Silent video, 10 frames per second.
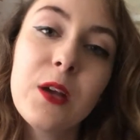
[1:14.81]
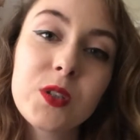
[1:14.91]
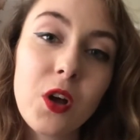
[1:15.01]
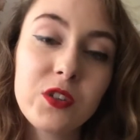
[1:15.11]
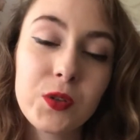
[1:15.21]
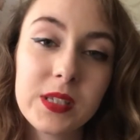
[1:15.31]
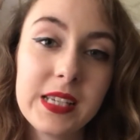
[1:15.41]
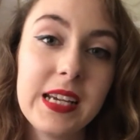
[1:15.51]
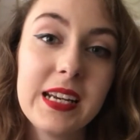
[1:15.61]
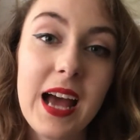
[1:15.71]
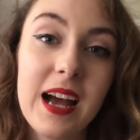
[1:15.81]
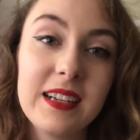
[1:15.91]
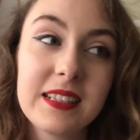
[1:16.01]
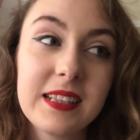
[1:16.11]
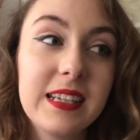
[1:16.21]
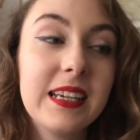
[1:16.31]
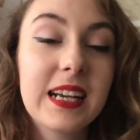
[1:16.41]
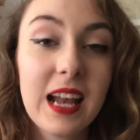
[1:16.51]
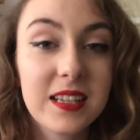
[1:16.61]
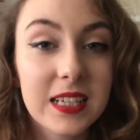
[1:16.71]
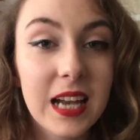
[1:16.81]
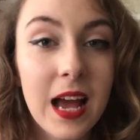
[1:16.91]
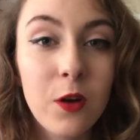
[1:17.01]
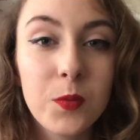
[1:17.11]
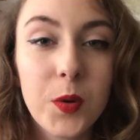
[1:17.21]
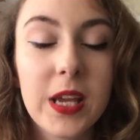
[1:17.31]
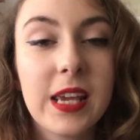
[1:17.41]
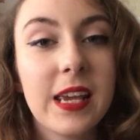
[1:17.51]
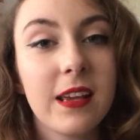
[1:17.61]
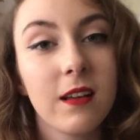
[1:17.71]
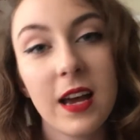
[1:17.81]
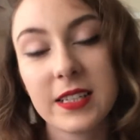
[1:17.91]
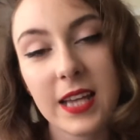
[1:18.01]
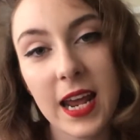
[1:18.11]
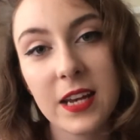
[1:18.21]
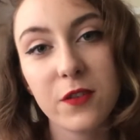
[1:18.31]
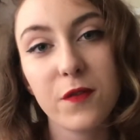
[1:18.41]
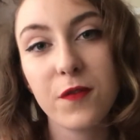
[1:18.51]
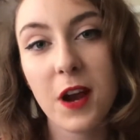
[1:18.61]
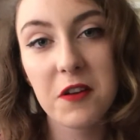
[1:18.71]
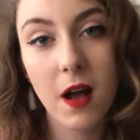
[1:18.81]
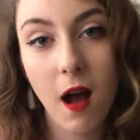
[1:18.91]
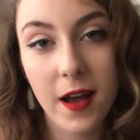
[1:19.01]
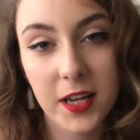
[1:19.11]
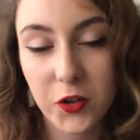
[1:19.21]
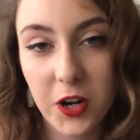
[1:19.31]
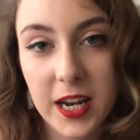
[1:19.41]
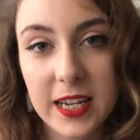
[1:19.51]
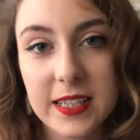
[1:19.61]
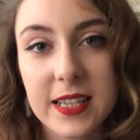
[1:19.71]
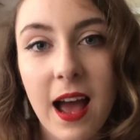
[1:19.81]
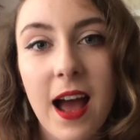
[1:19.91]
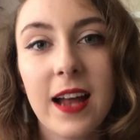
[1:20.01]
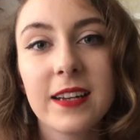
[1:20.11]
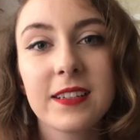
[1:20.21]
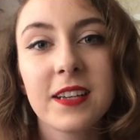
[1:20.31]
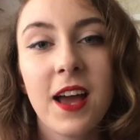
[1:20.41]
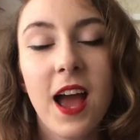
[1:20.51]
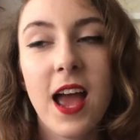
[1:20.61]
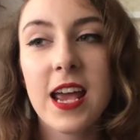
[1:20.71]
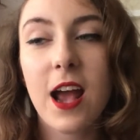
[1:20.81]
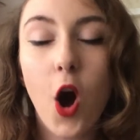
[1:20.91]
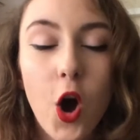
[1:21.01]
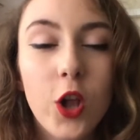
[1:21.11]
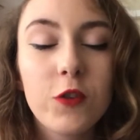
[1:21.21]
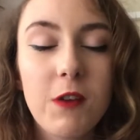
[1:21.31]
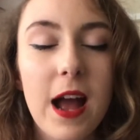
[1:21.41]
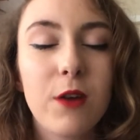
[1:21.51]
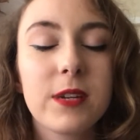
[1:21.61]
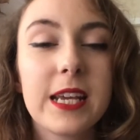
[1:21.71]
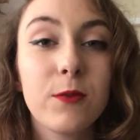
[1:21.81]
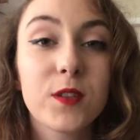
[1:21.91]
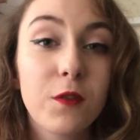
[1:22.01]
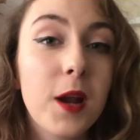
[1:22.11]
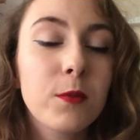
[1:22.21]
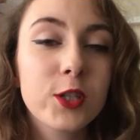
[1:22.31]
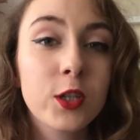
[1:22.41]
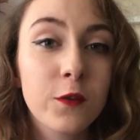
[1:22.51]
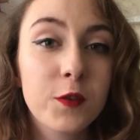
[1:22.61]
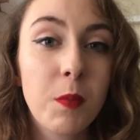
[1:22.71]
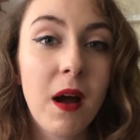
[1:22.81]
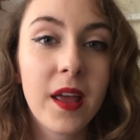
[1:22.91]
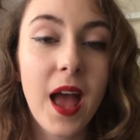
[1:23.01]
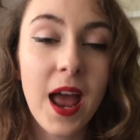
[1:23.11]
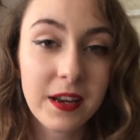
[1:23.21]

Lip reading: He was also seen as the class clown, but he attained very high grades, and all around he was very much loved by